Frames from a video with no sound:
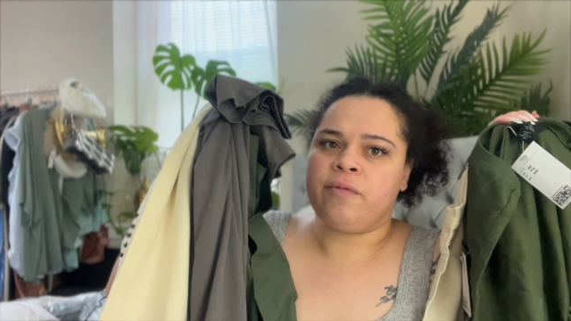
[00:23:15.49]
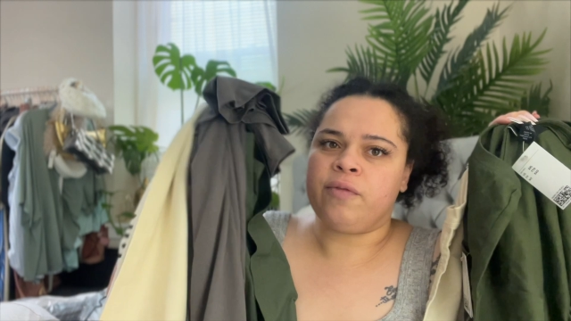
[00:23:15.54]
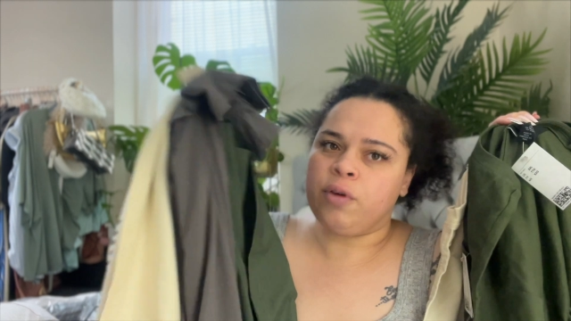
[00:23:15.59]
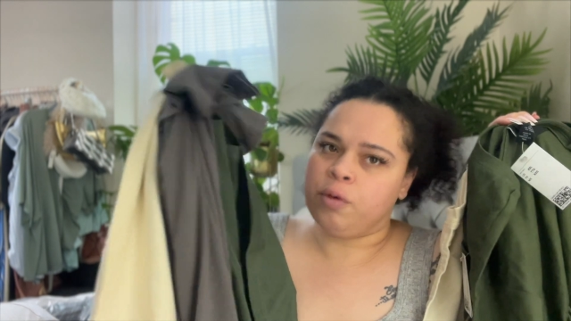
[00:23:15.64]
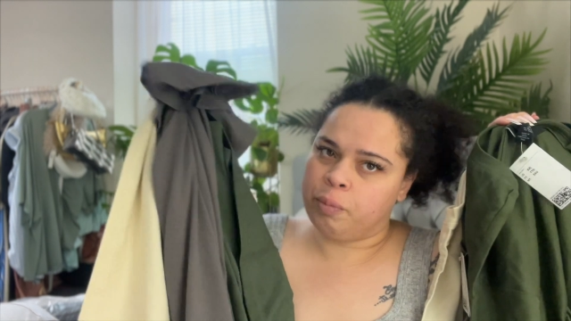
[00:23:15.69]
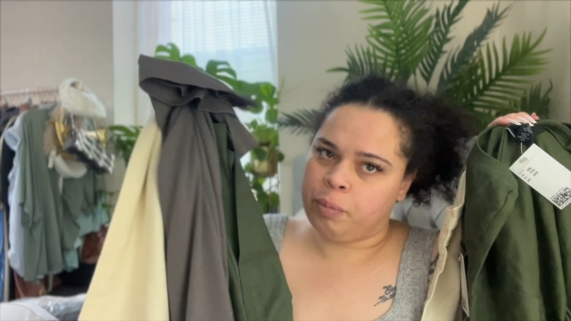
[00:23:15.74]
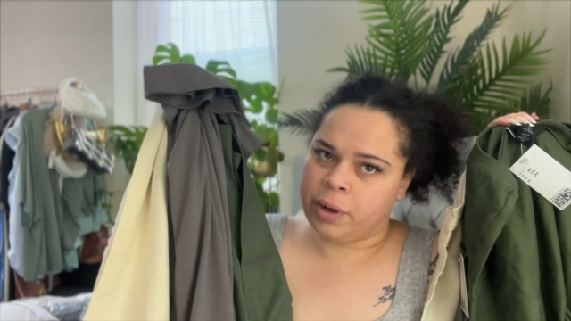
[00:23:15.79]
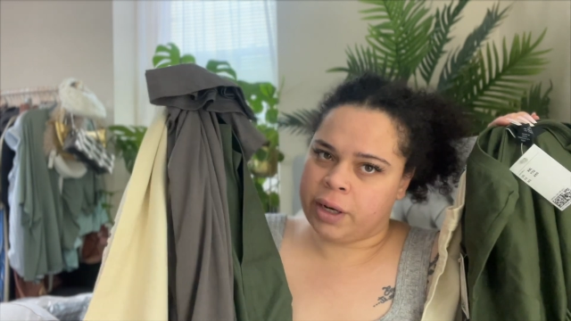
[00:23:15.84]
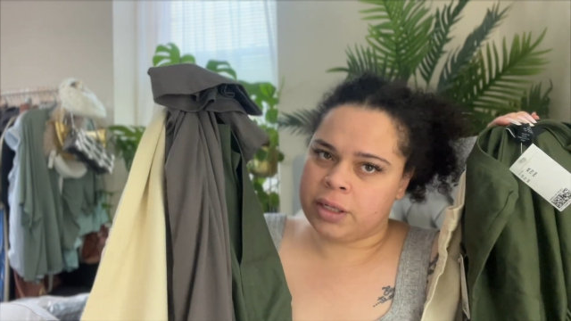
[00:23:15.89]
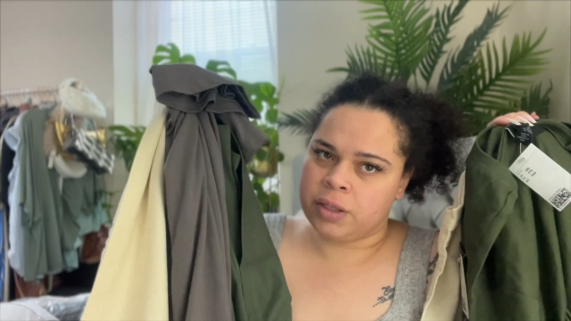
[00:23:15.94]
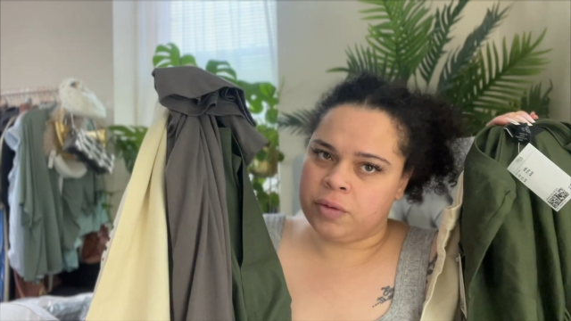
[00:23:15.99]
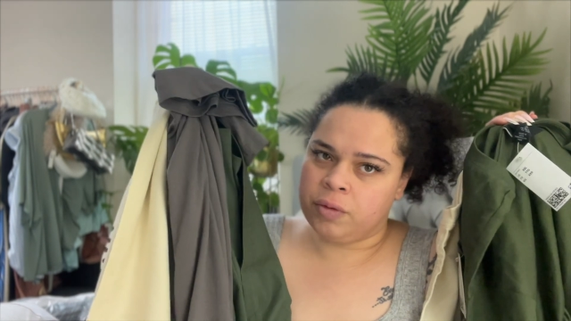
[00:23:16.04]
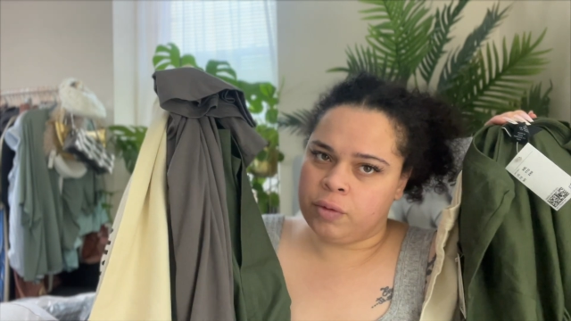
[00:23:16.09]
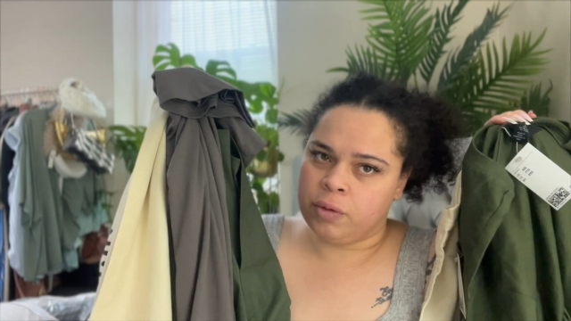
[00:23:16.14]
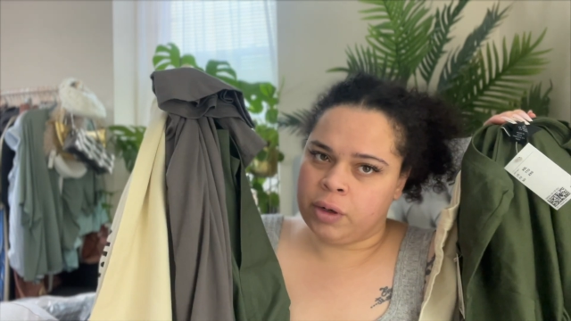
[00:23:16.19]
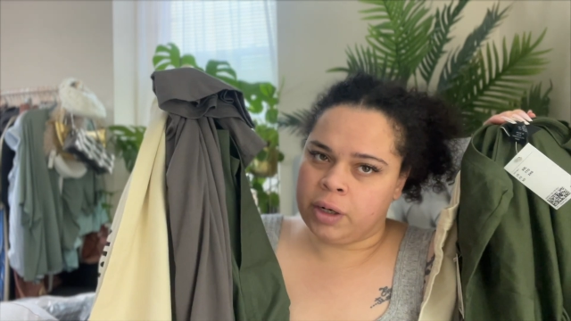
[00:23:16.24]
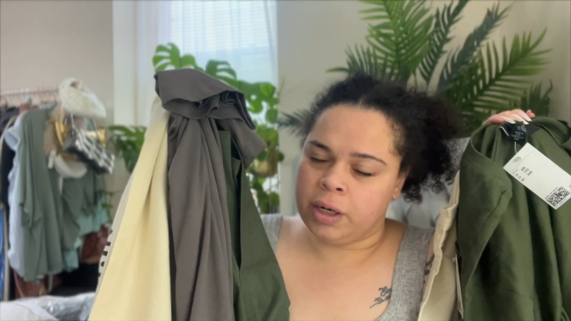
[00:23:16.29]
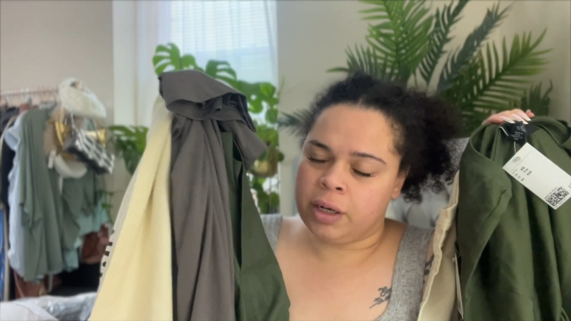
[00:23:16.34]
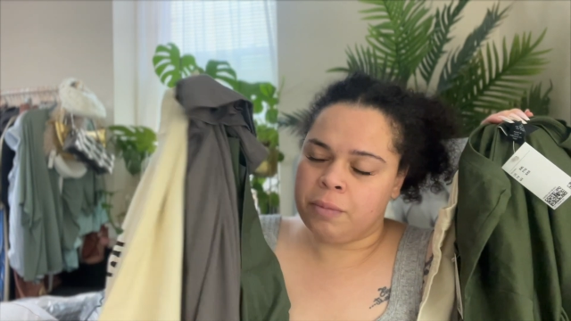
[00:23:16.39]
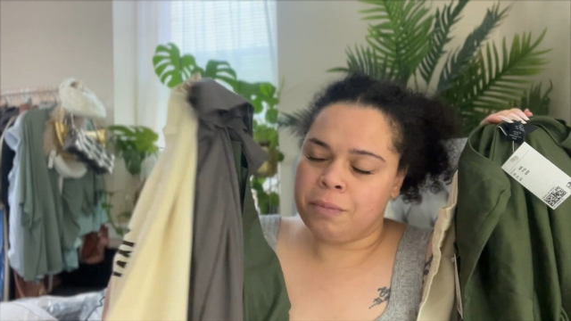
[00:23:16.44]
full price
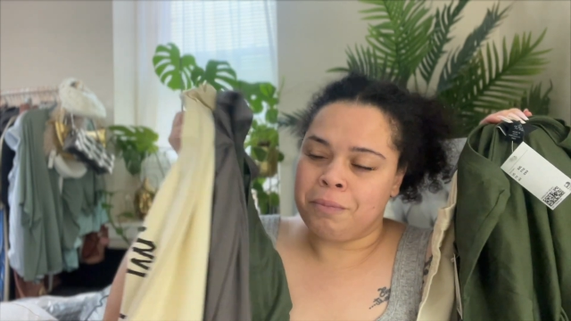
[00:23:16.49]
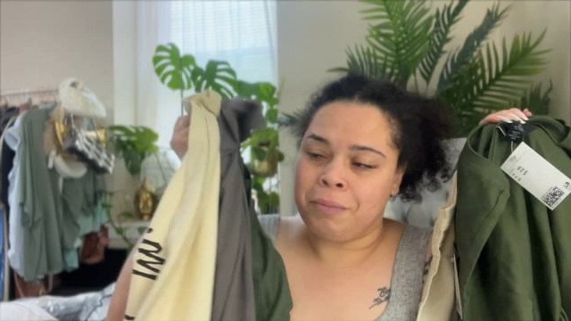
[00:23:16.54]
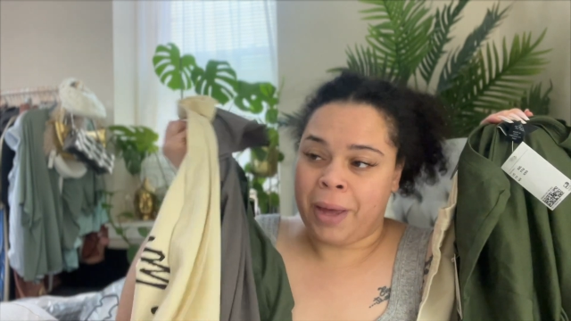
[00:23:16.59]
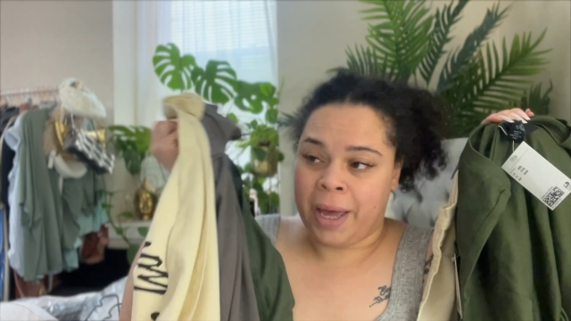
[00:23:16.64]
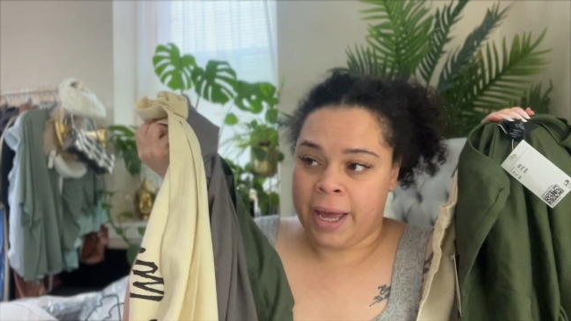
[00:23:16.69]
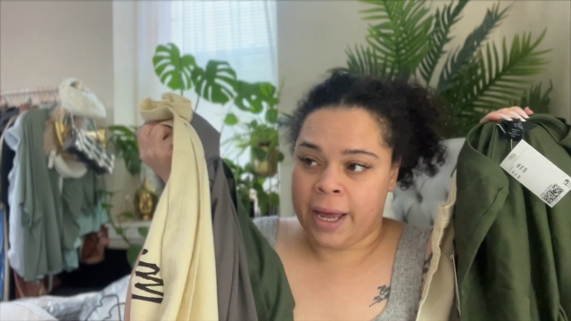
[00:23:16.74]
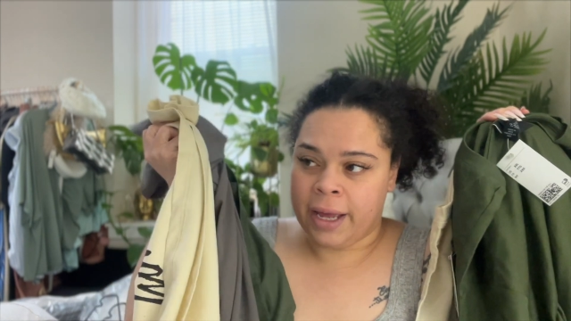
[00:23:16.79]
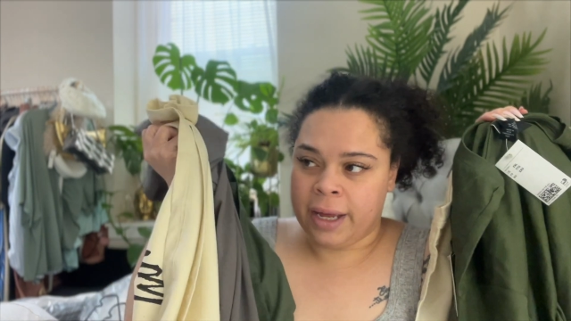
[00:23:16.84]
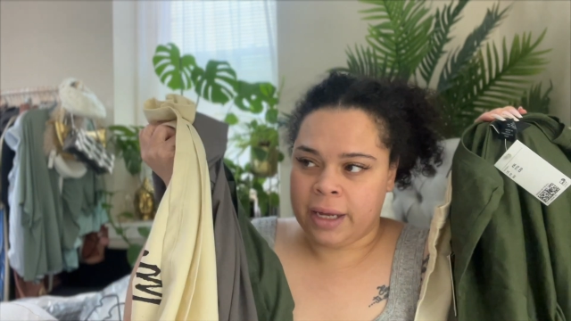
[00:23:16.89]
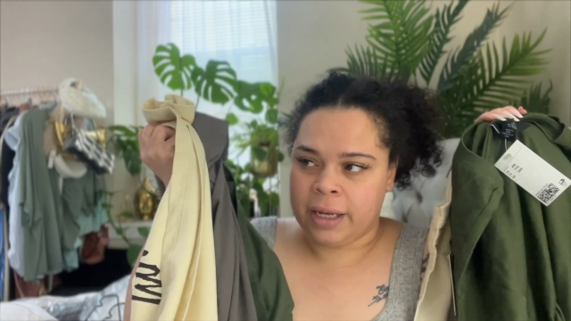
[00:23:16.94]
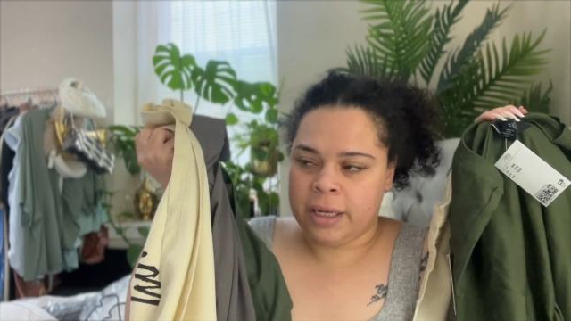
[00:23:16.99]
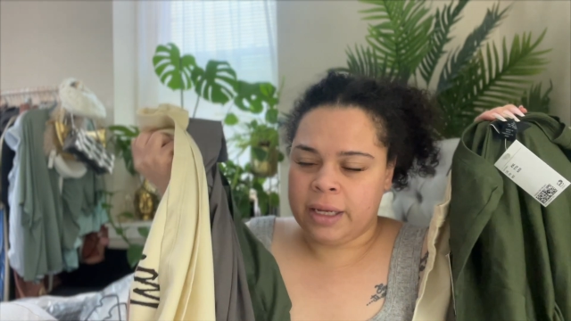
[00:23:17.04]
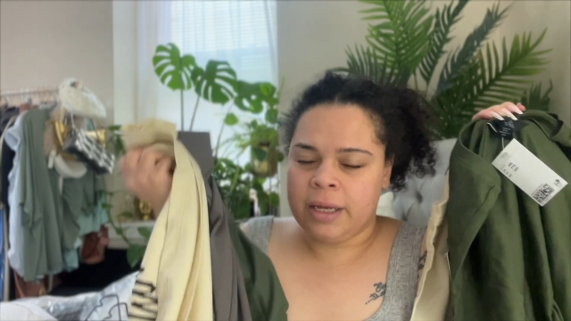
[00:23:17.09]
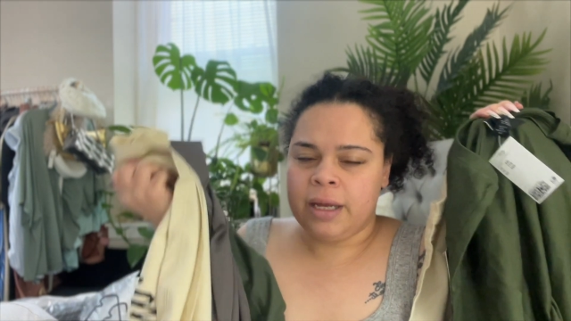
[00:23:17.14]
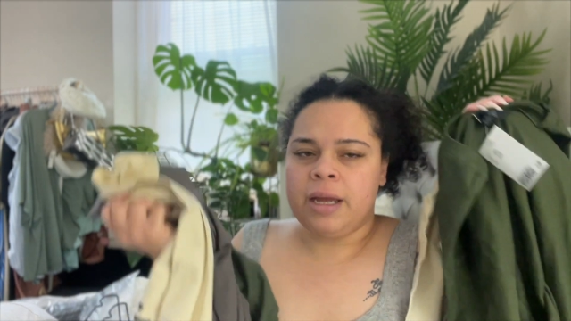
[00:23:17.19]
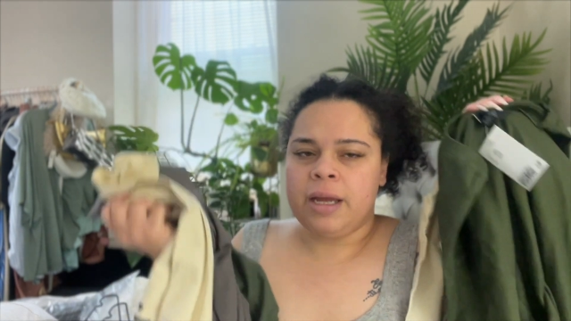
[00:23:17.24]
for it back